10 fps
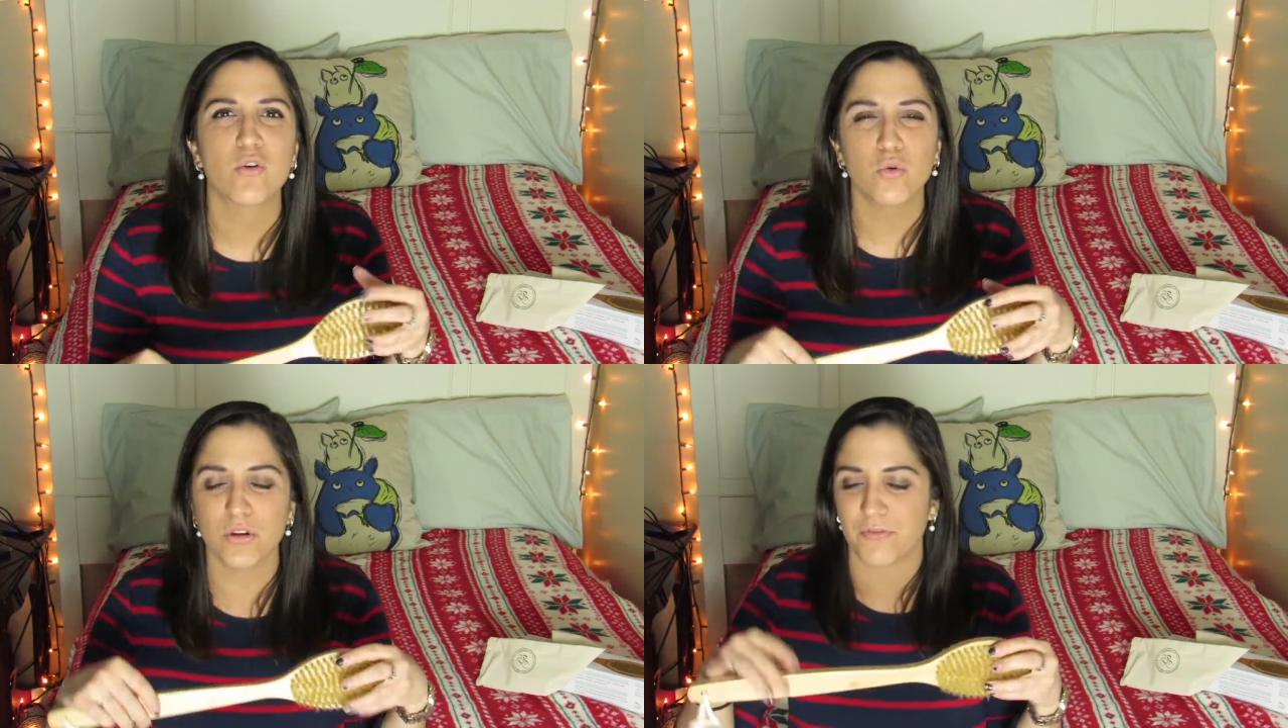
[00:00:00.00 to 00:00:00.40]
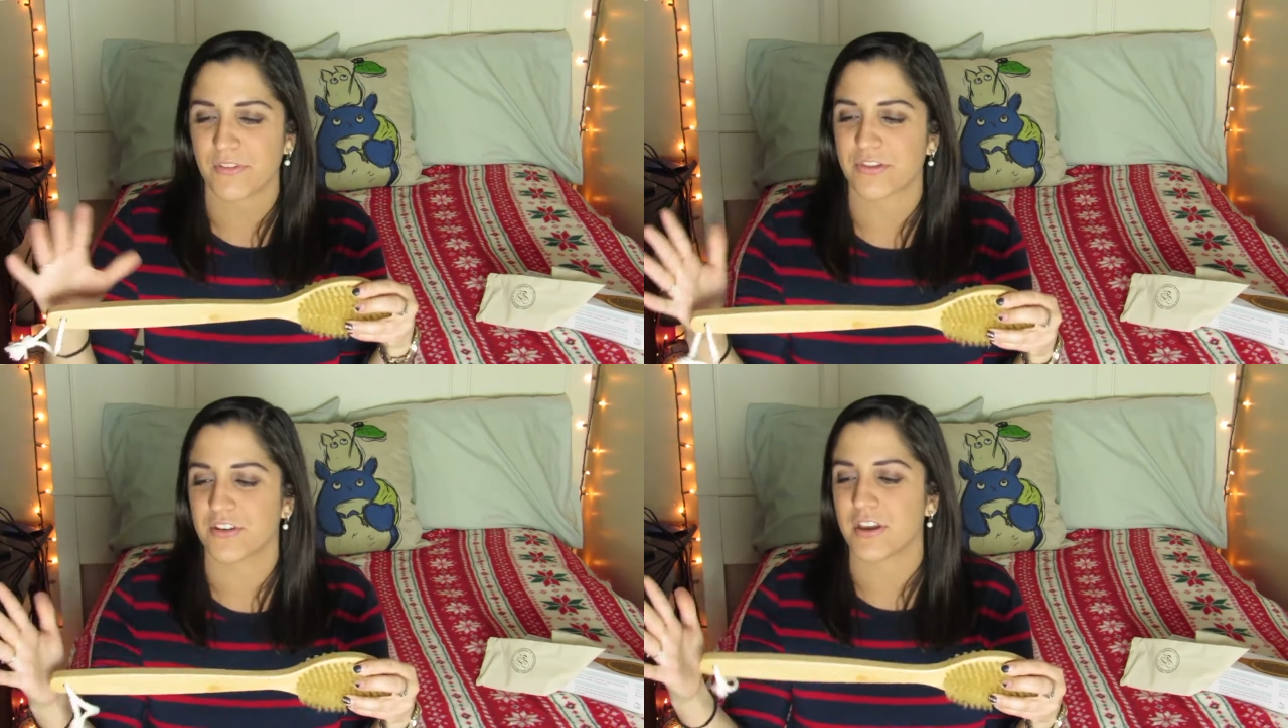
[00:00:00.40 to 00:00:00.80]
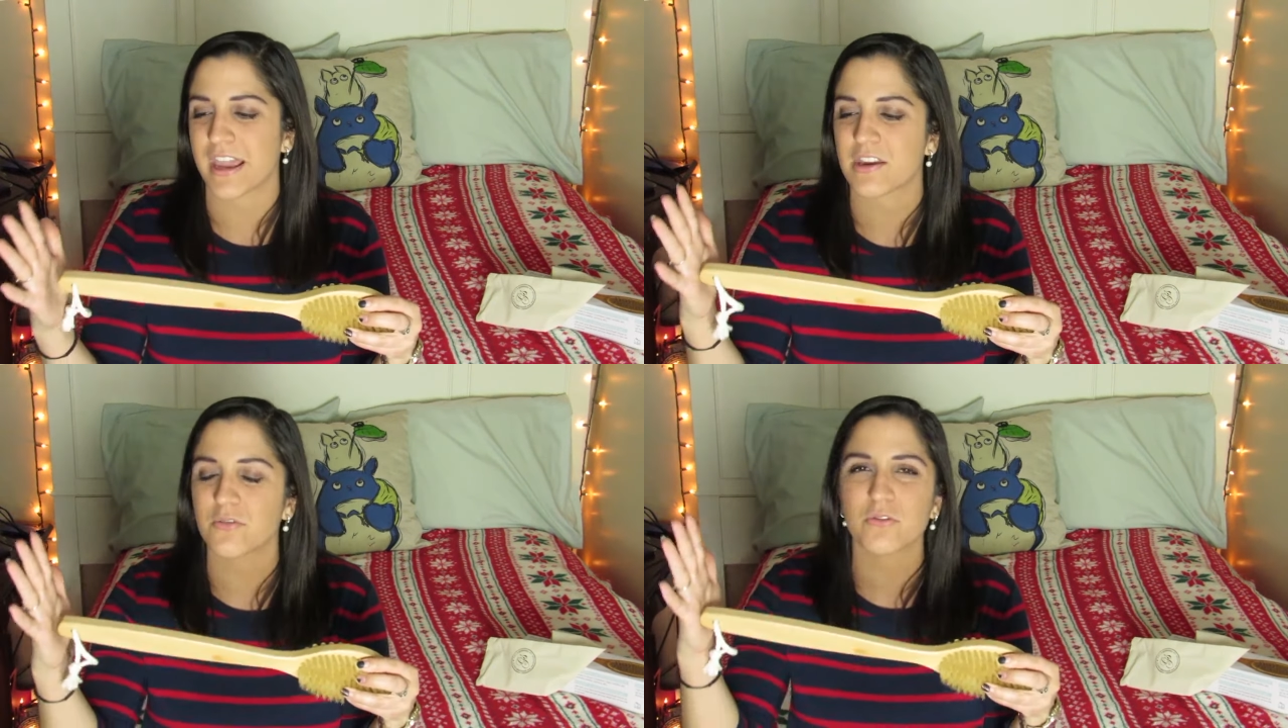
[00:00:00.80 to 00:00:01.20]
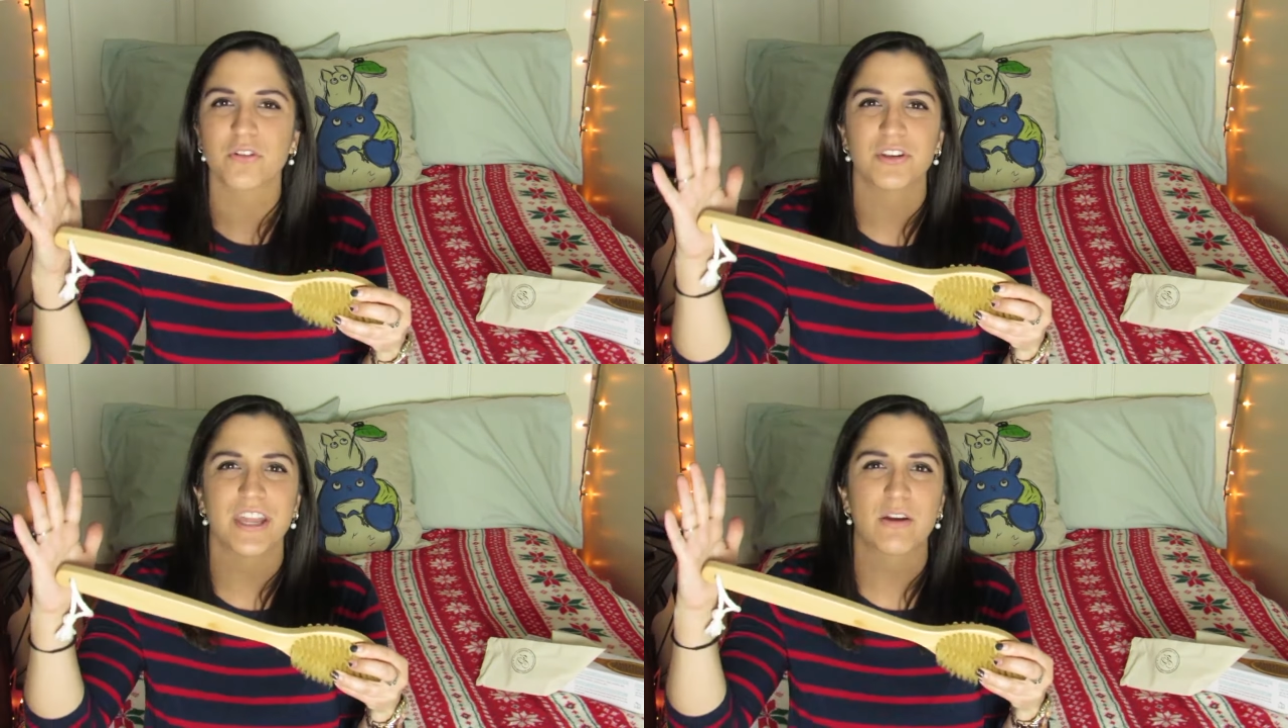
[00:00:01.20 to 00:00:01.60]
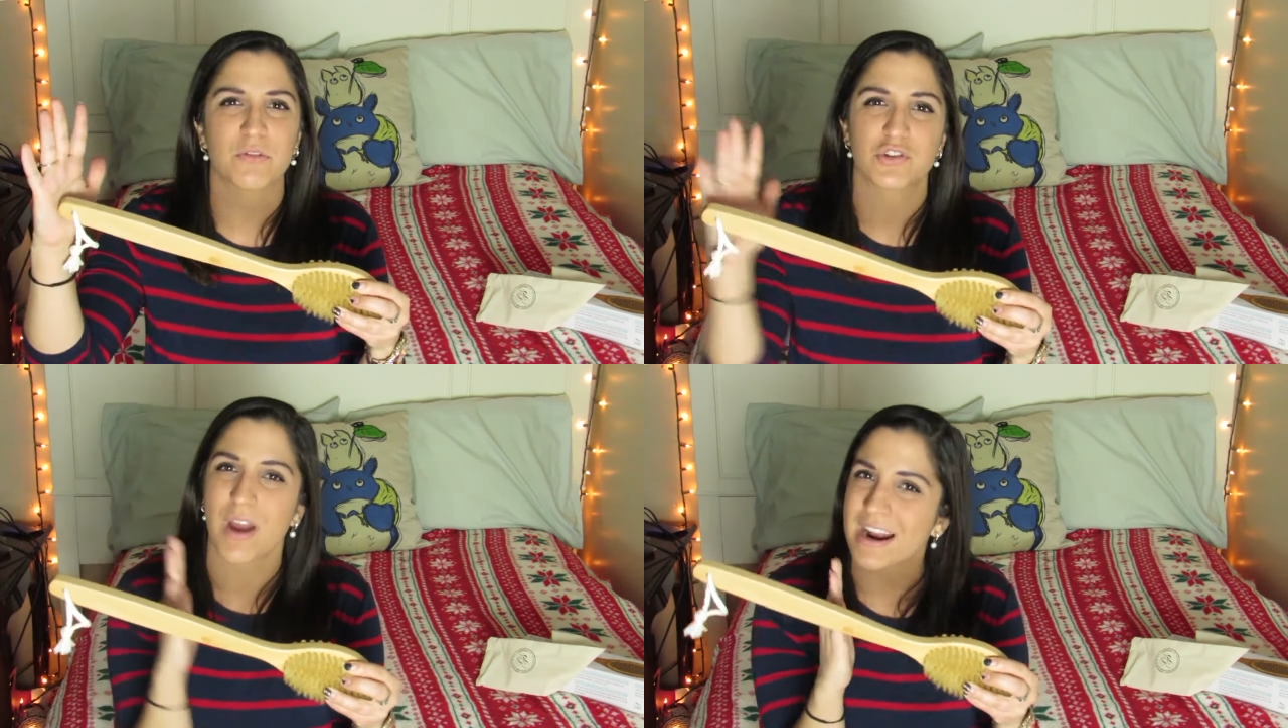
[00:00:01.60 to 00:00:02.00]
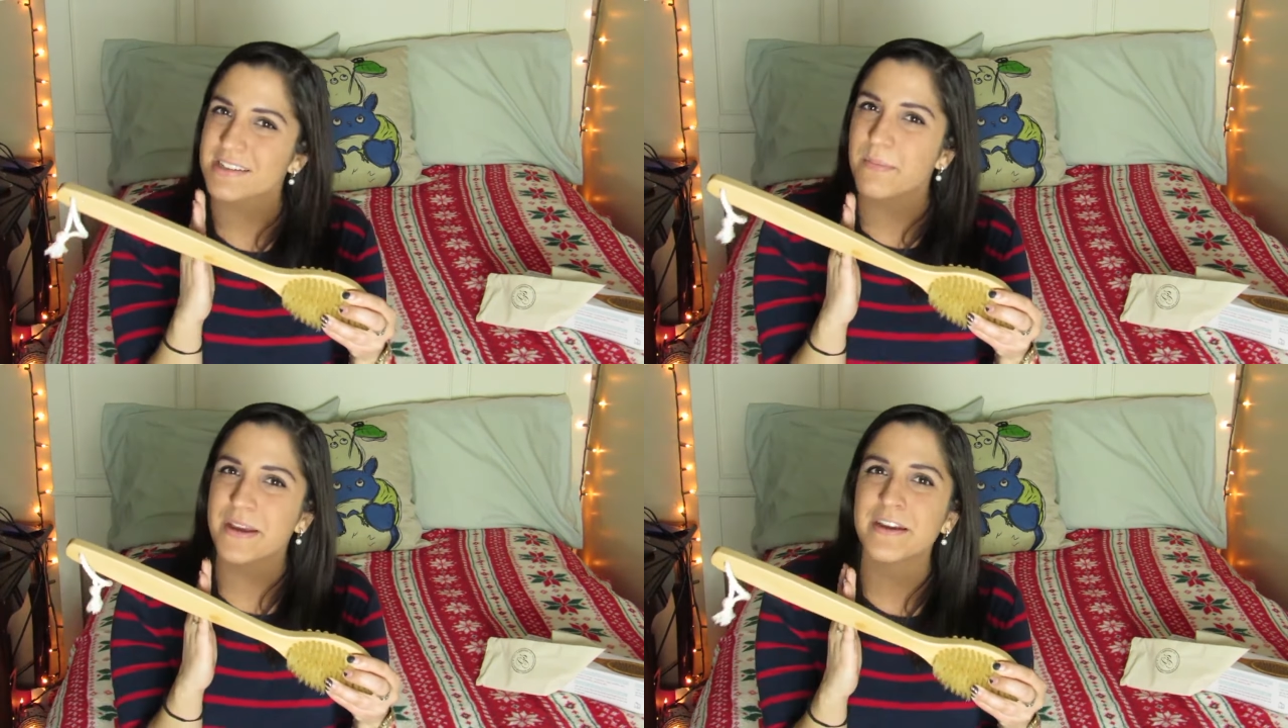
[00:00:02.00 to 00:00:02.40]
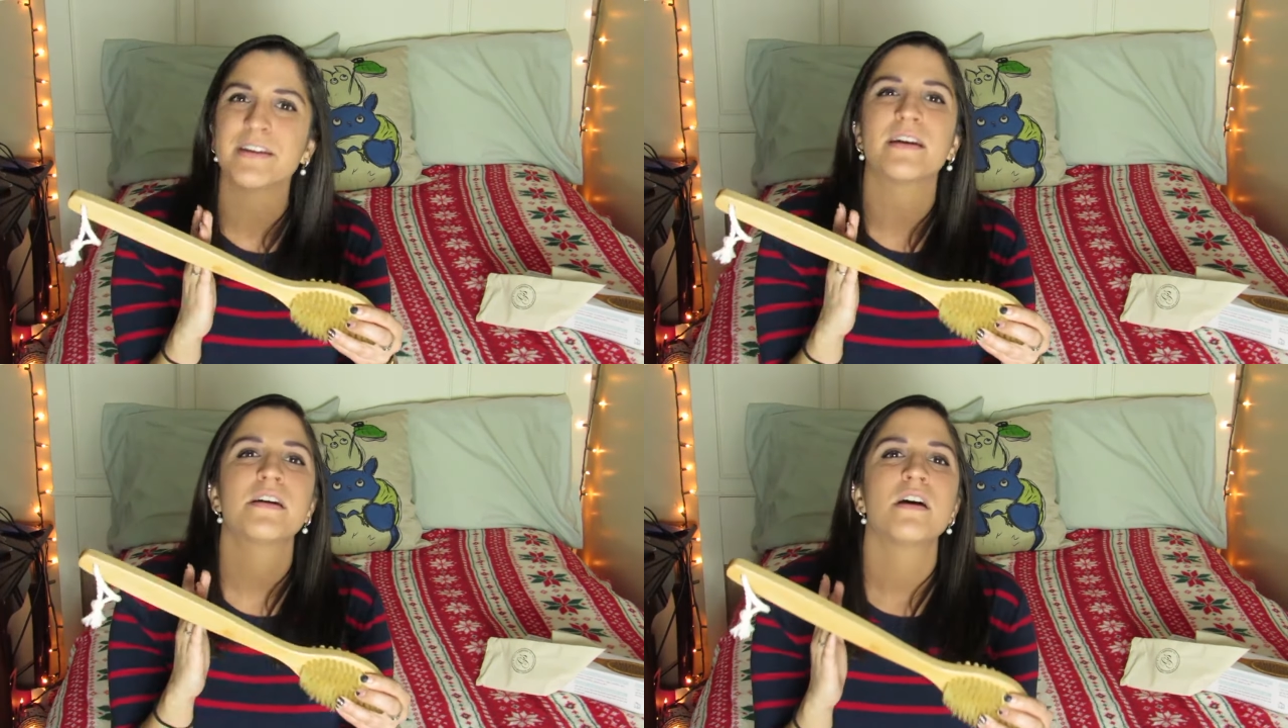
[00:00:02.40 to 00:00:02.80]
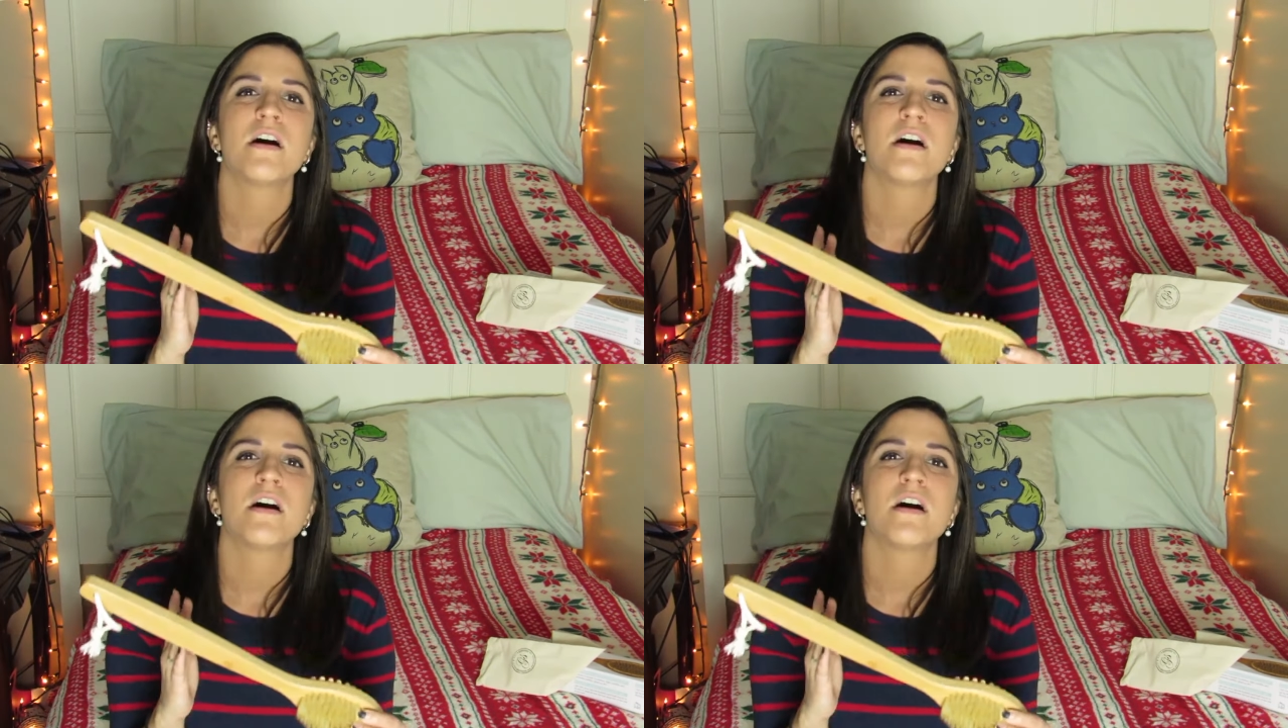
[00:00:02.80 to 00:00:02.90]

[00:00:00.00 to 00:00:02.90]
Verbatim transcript: cool if the handle could like retract a bit